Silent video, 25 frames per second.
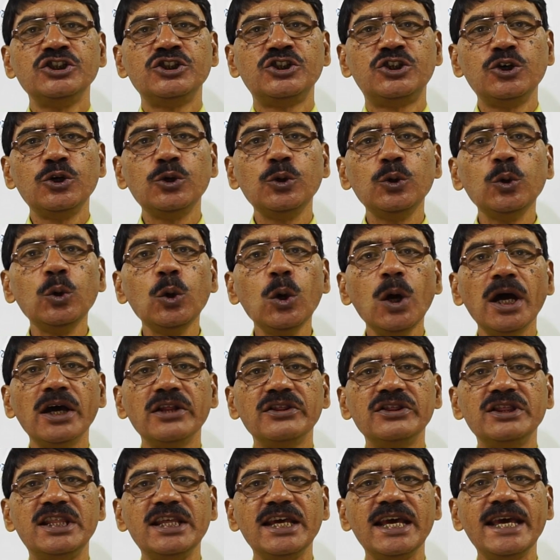Do
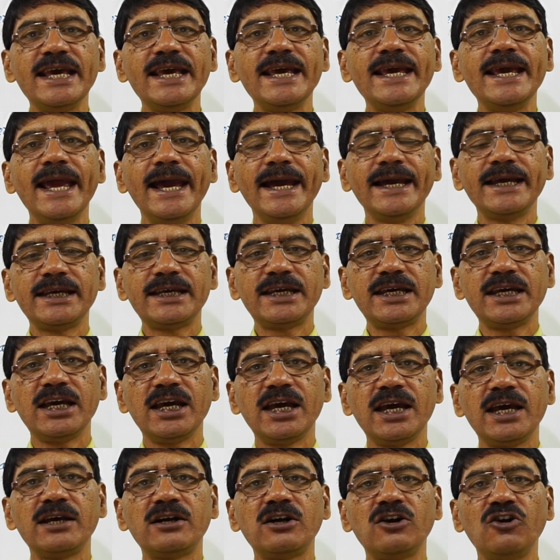they
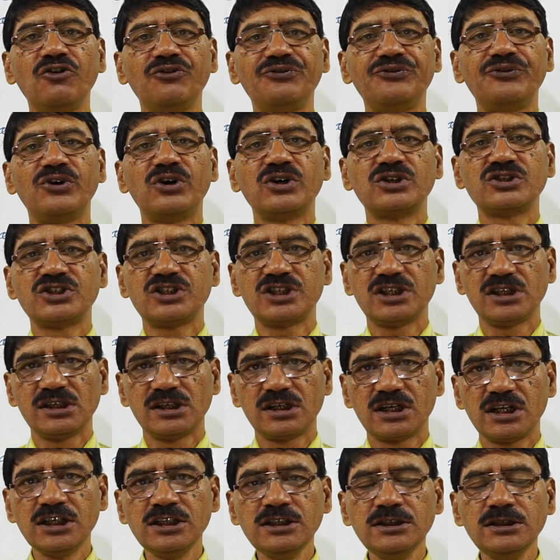care for
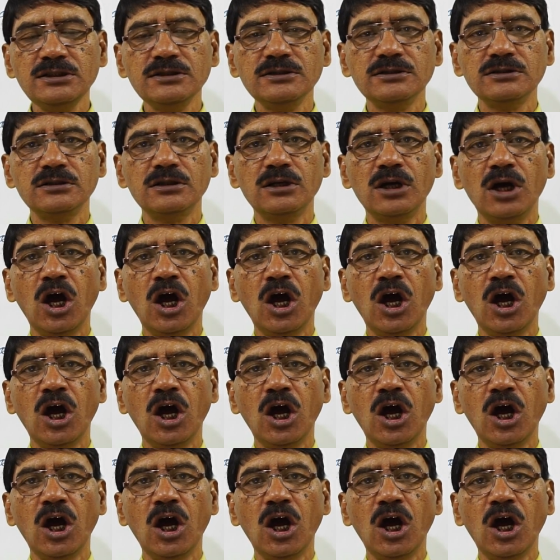children?